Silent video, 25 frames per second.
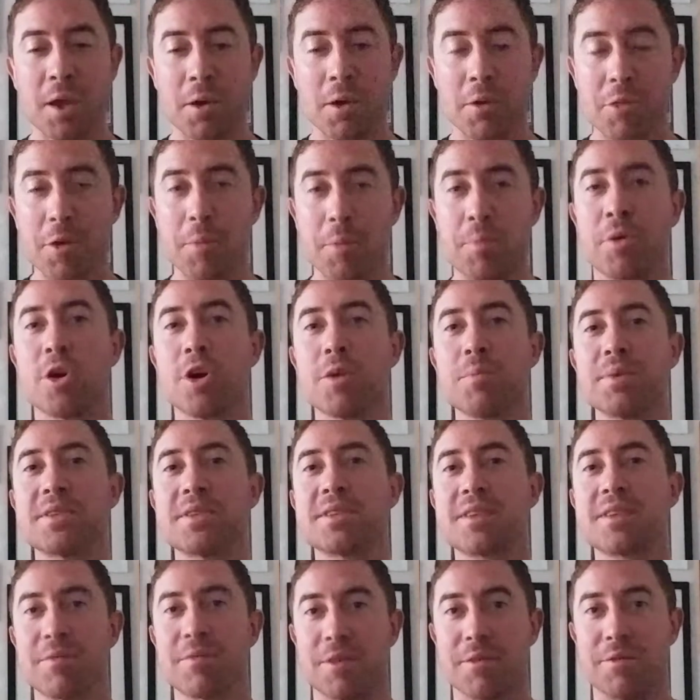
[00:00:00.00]
The
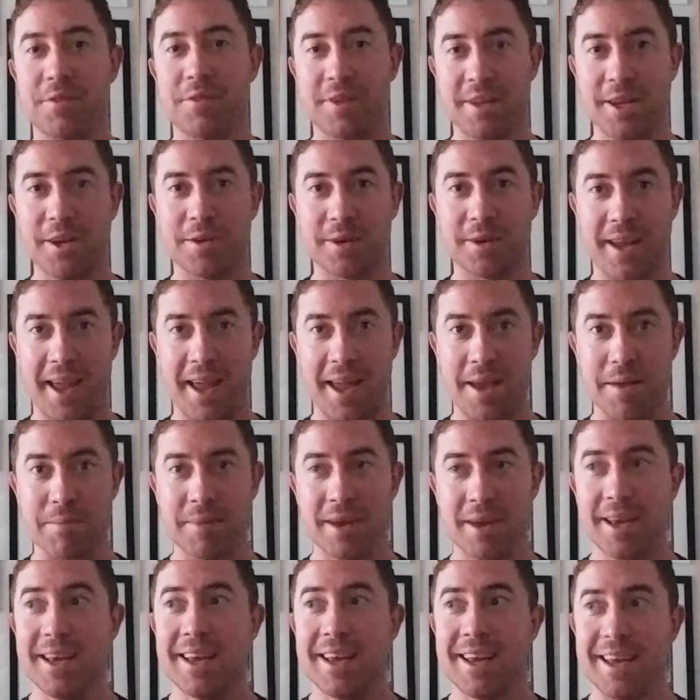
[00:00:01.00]
purpose of the video game
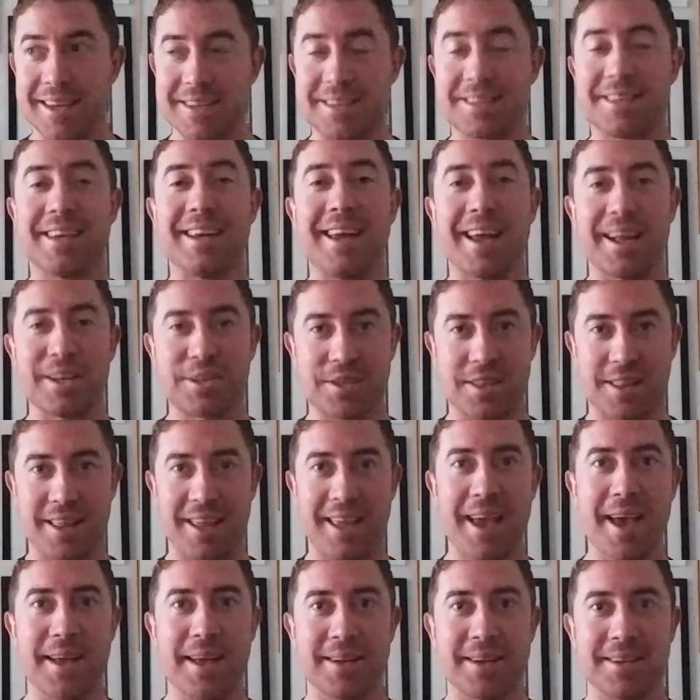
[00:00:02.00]
is to get to
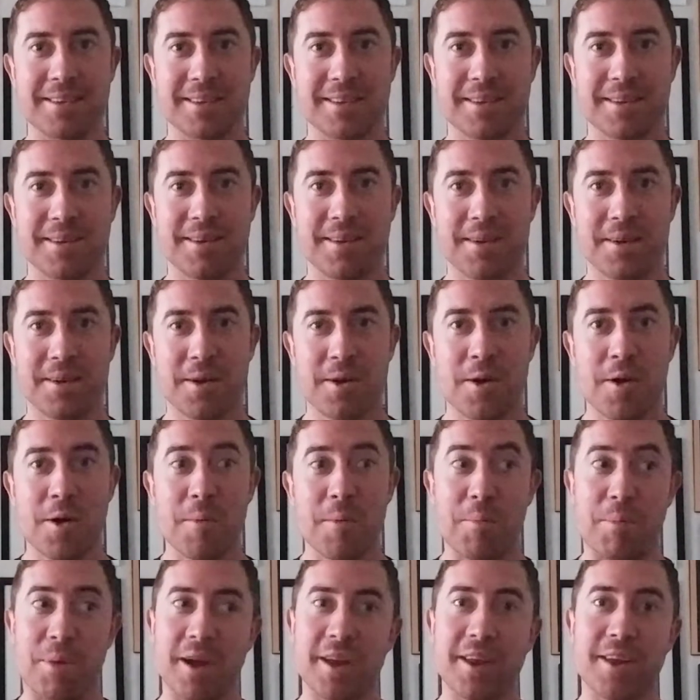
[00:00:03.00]
the end.
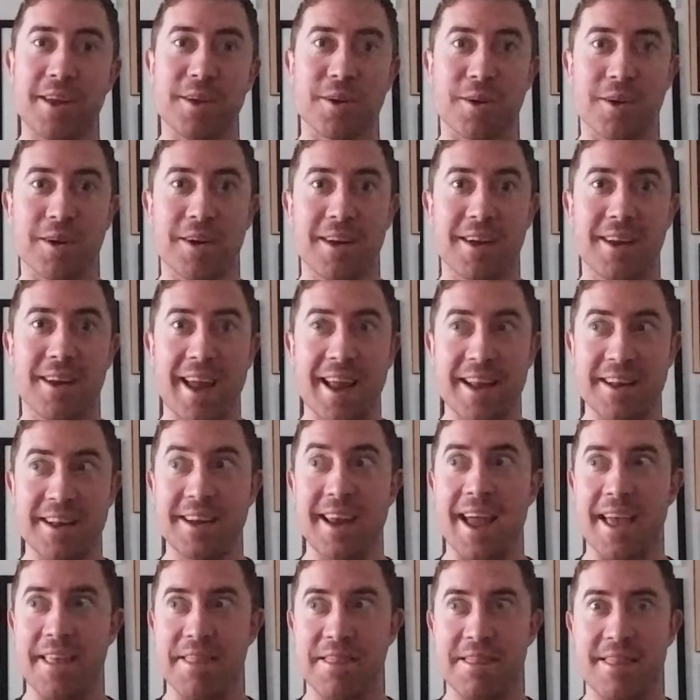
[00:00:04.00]
But
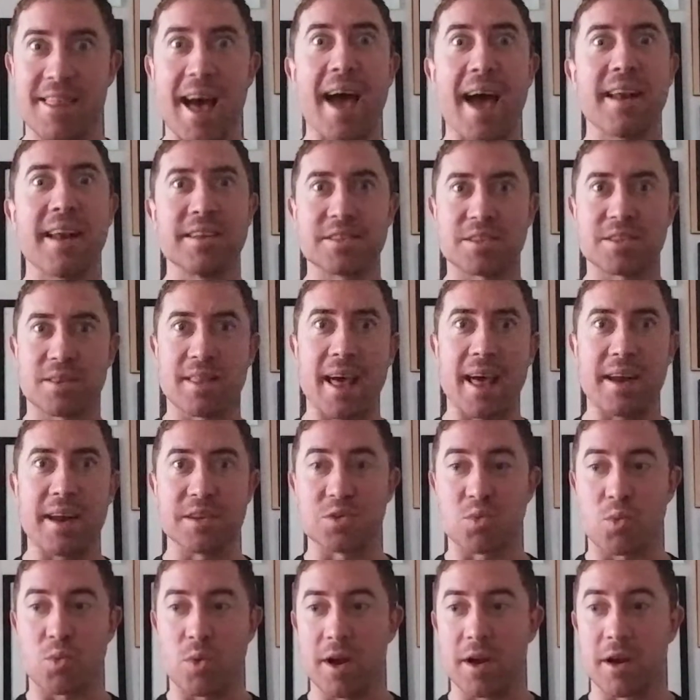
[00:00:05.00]
that
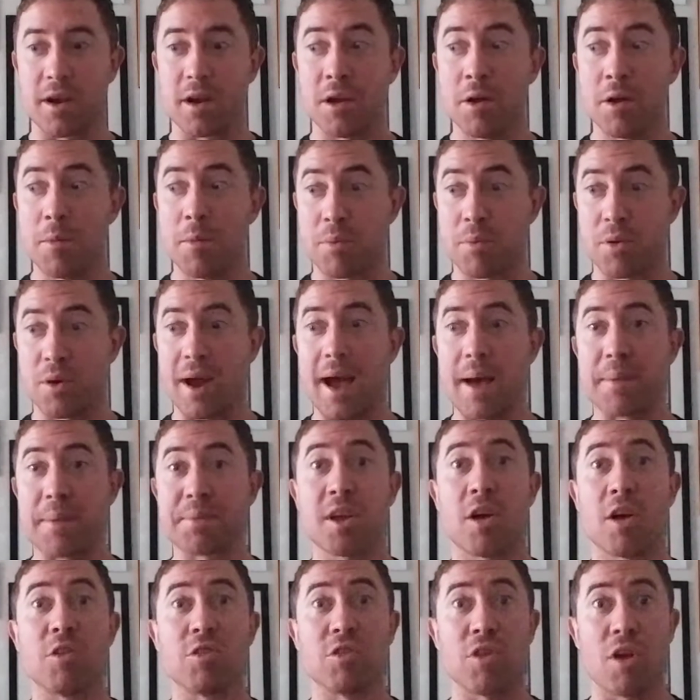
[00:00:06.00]
is where
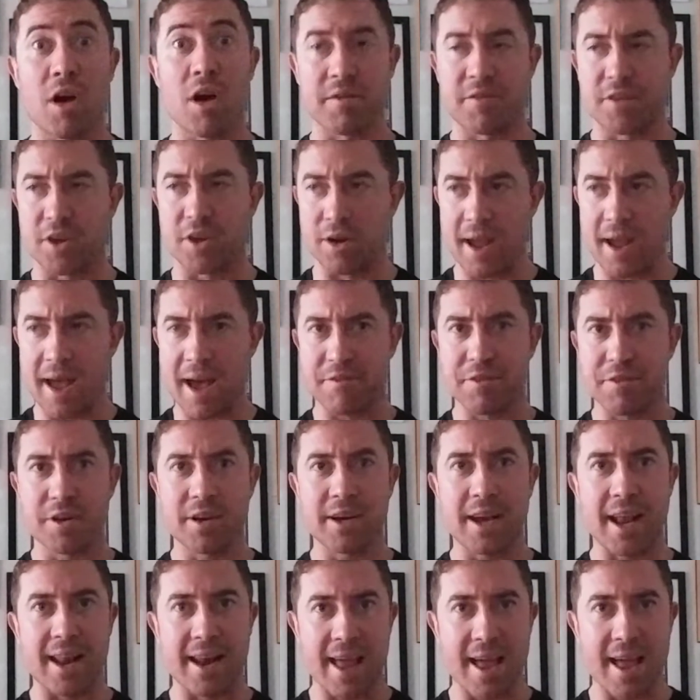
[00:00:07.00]
perhaps a lot of your
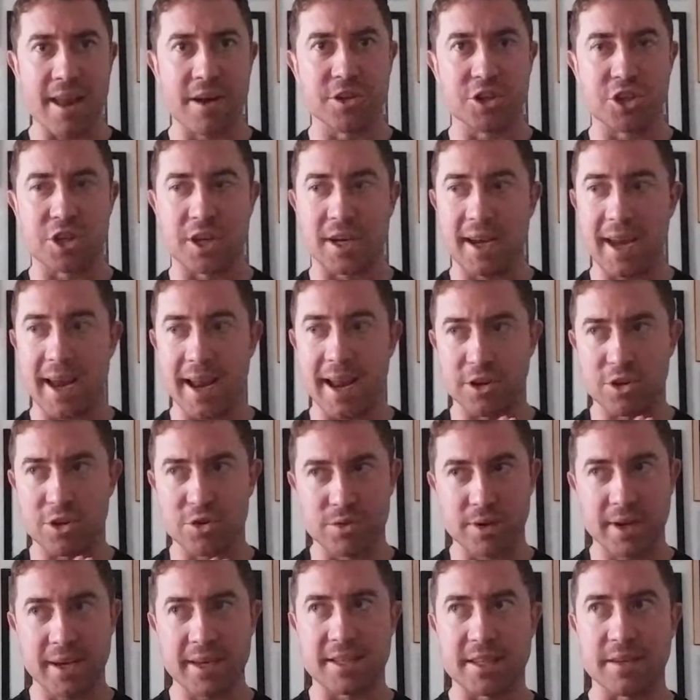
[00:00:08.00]
effort and energy and
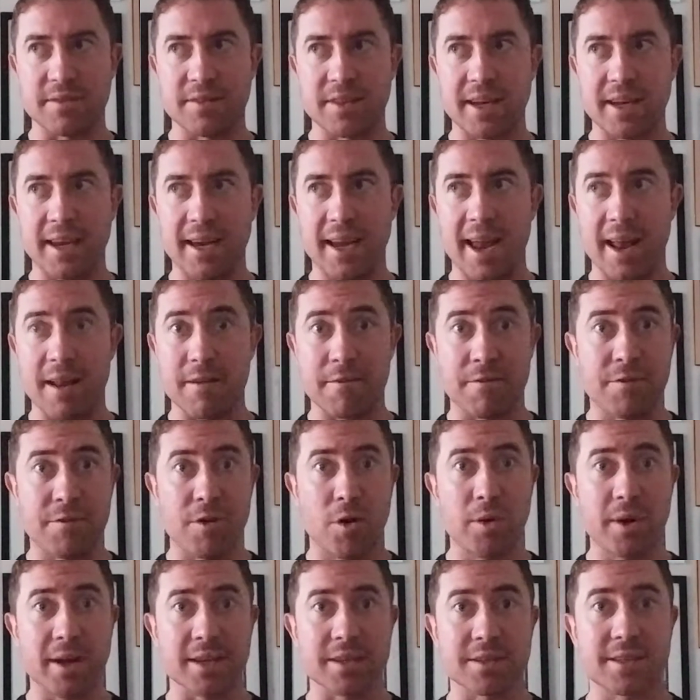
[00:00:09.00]
creativity and
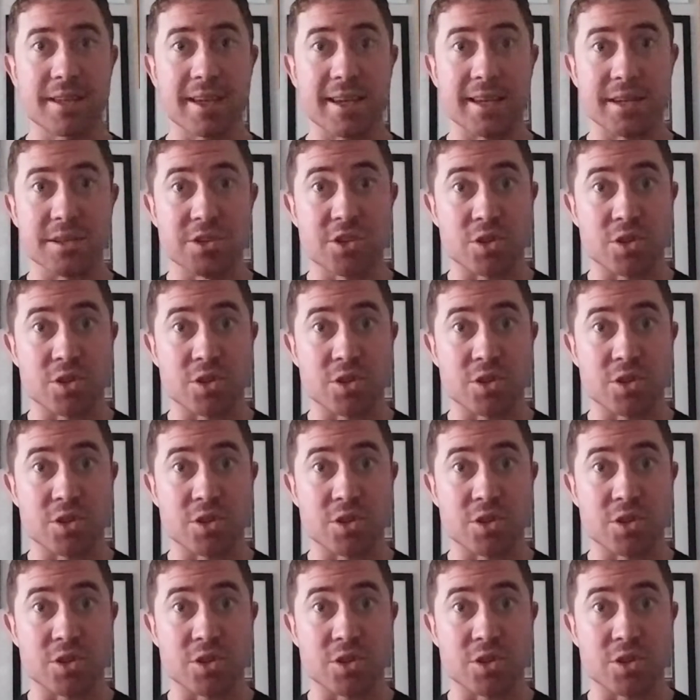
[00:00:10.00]
focus is